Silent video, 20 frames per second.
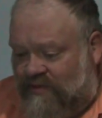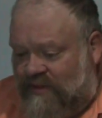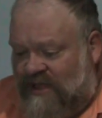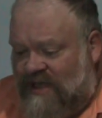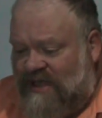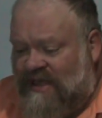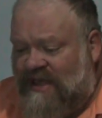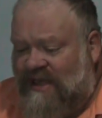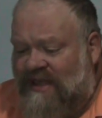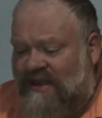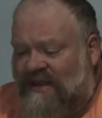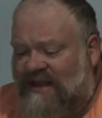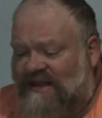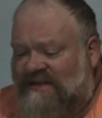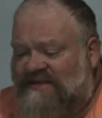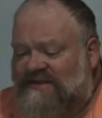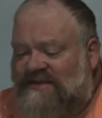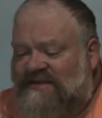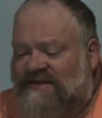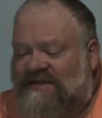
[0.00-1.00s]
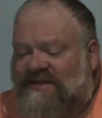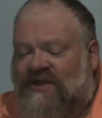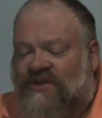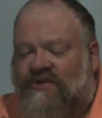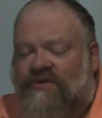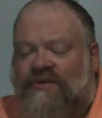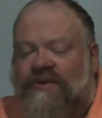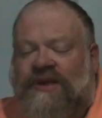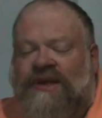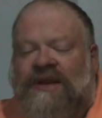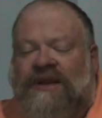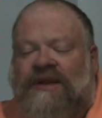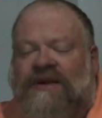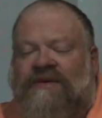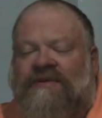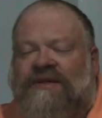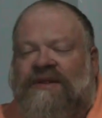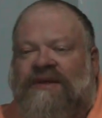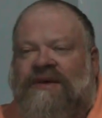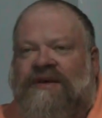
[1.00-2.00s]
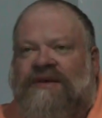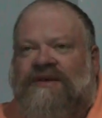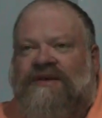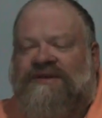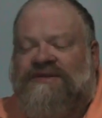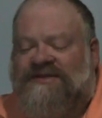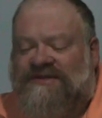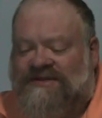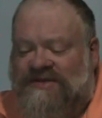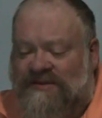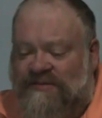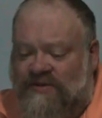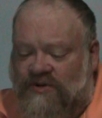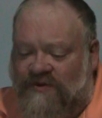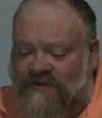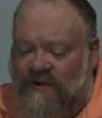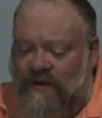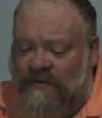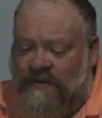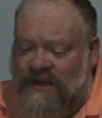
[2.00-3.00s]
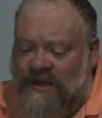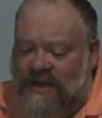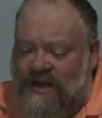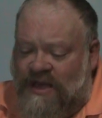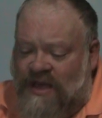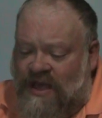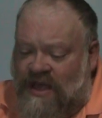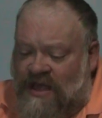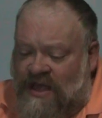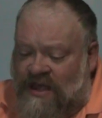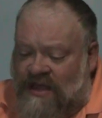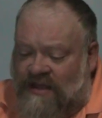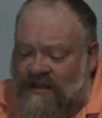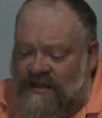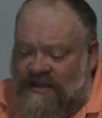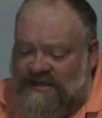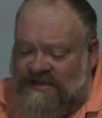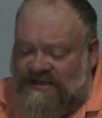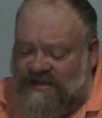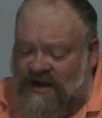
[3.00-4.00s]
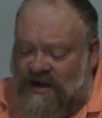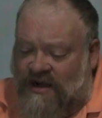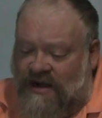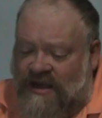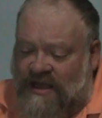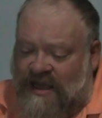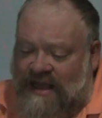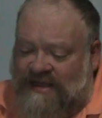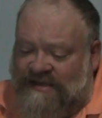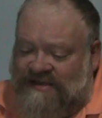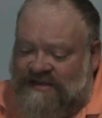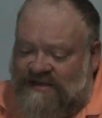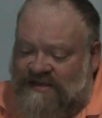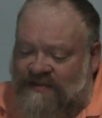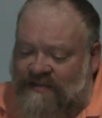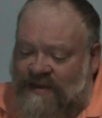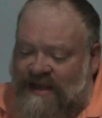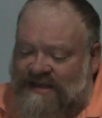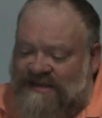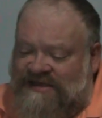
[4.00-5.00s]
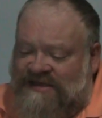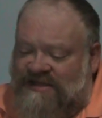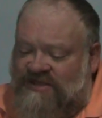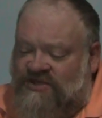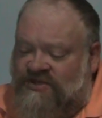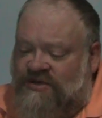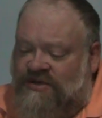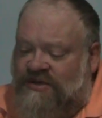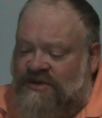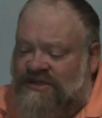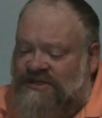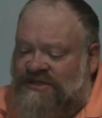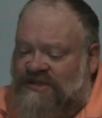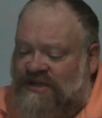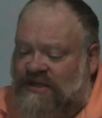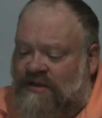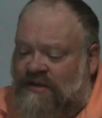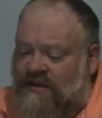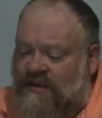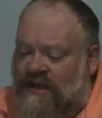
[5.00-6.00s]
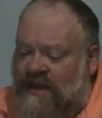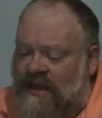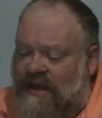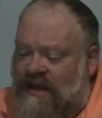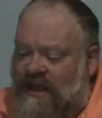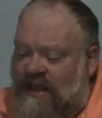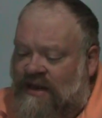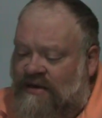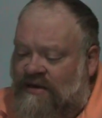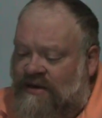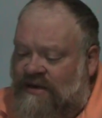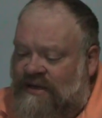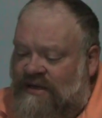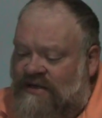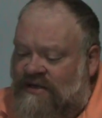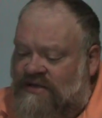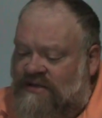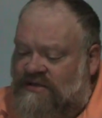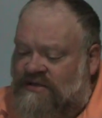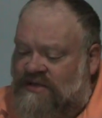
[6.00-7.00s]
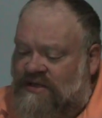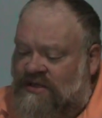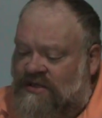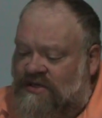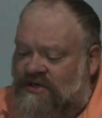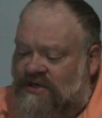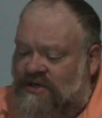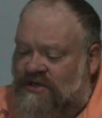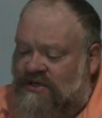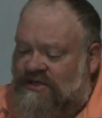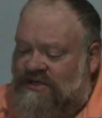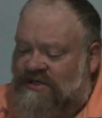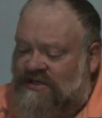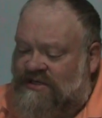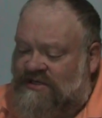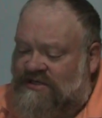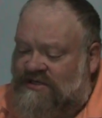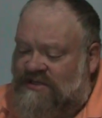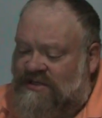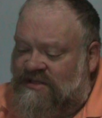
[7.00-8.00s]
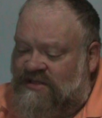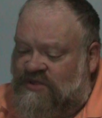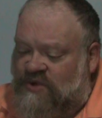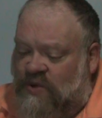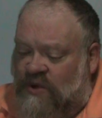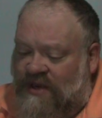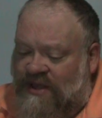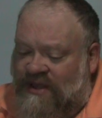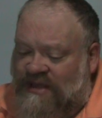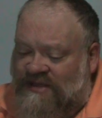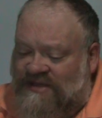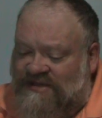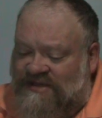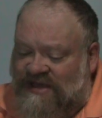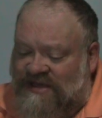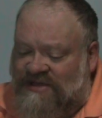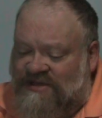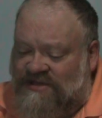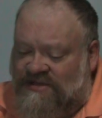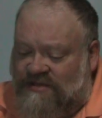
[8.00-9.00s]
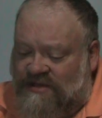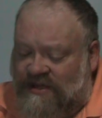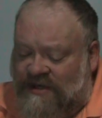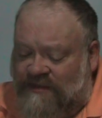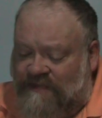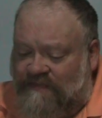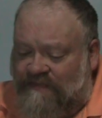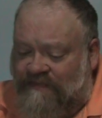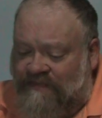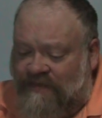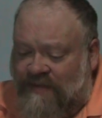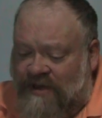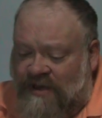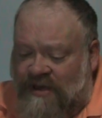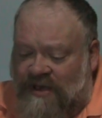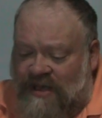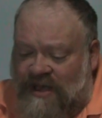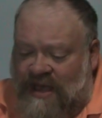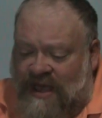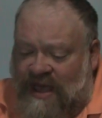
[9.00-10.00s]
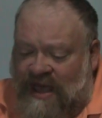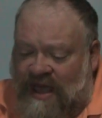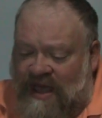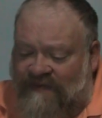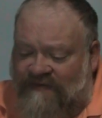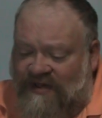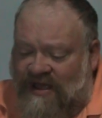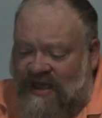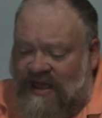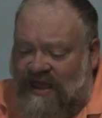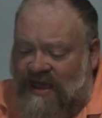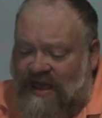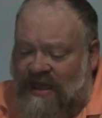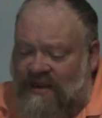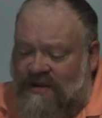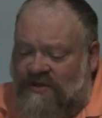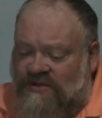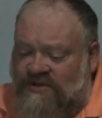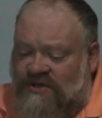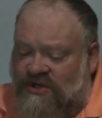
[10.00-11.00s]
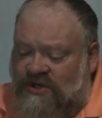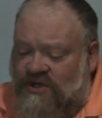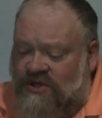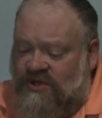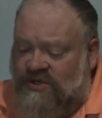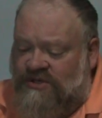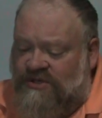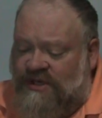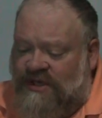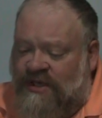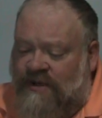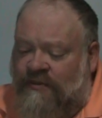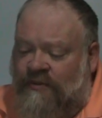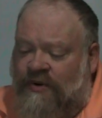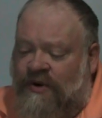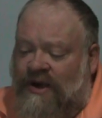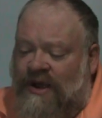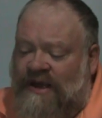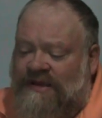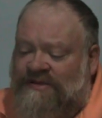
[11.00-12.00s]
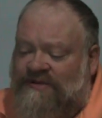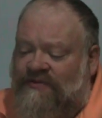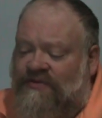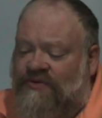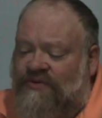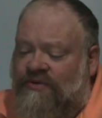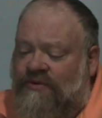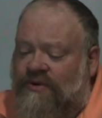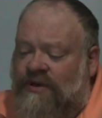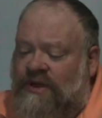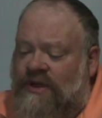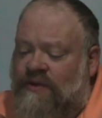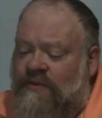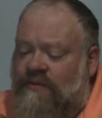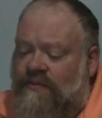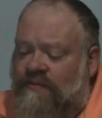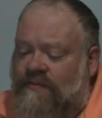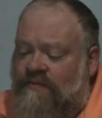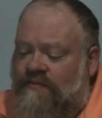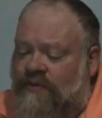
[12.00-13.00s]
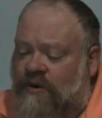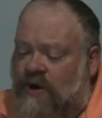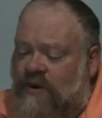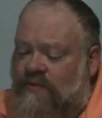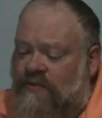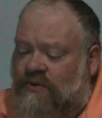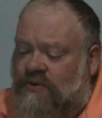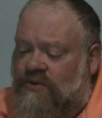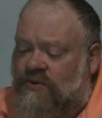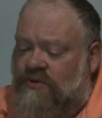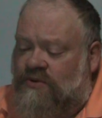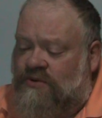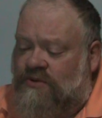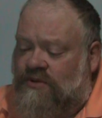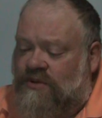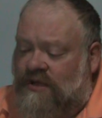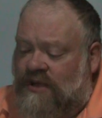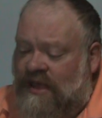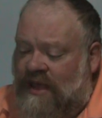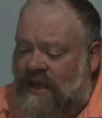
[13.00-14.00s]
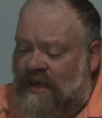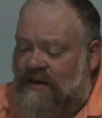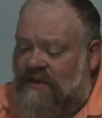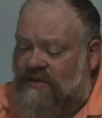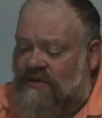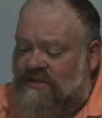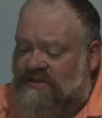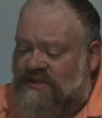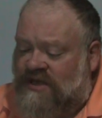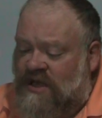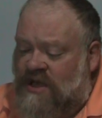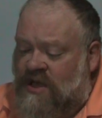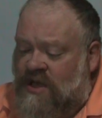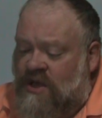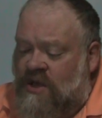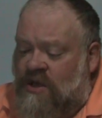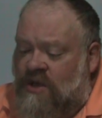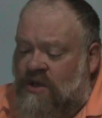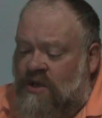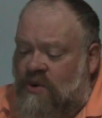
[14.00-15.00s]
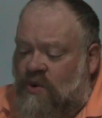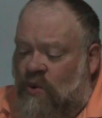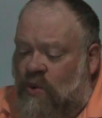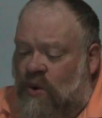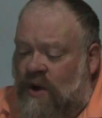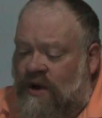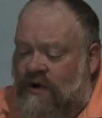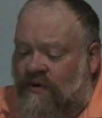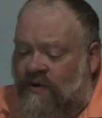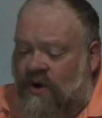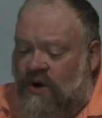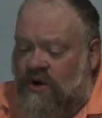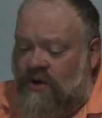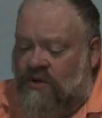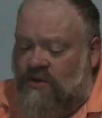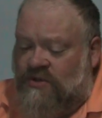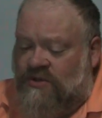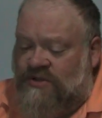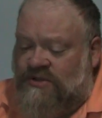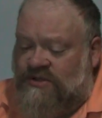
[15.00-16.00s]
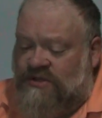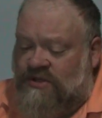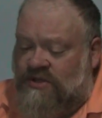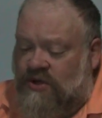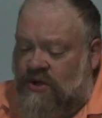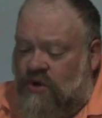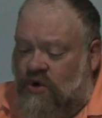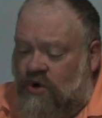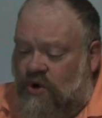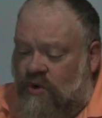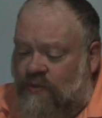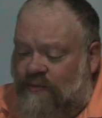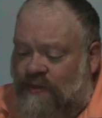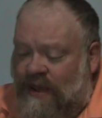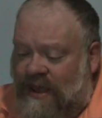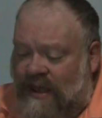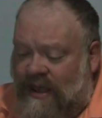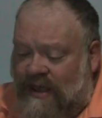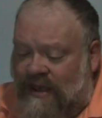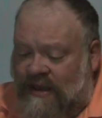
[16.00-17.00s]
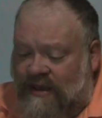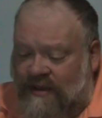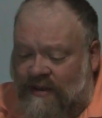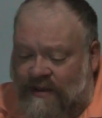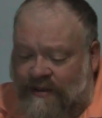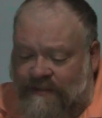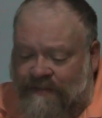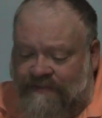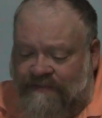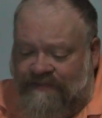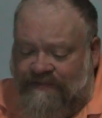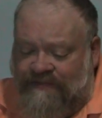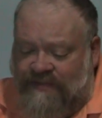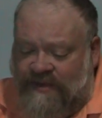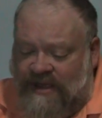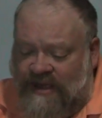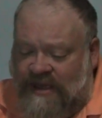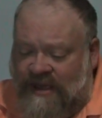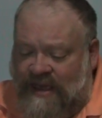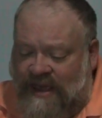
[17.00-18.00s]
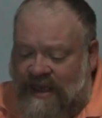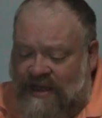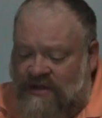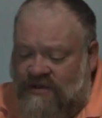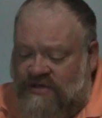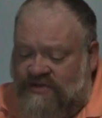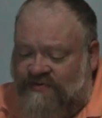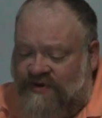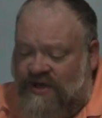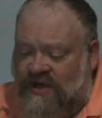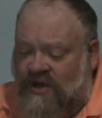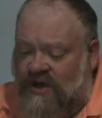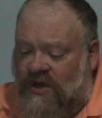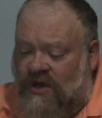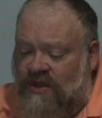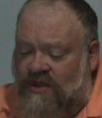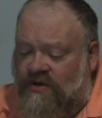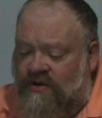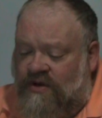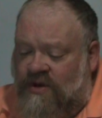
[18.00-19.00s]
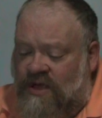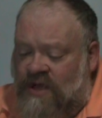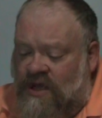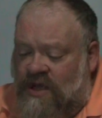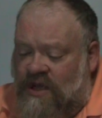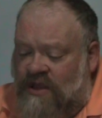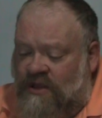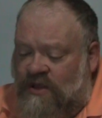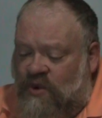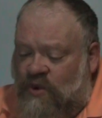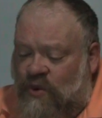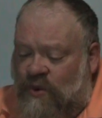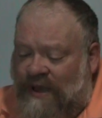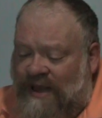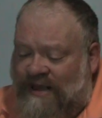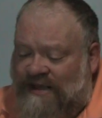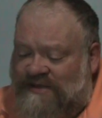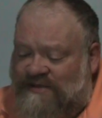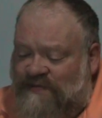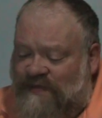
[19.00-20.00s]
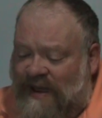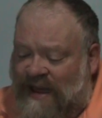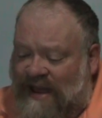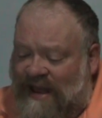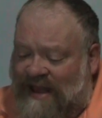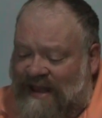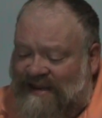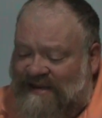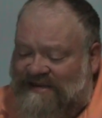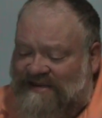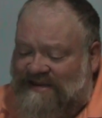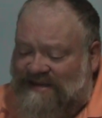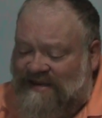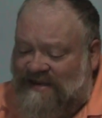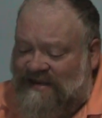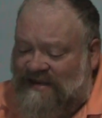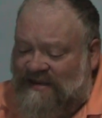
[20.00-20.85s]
Again, that the green of it is a symbol of hope. The start as a domestic tradition and entered into the churches 20th century. Advent candles are usually comprised of three purple candles, one rose, or pink. The candles recall the, the weeks past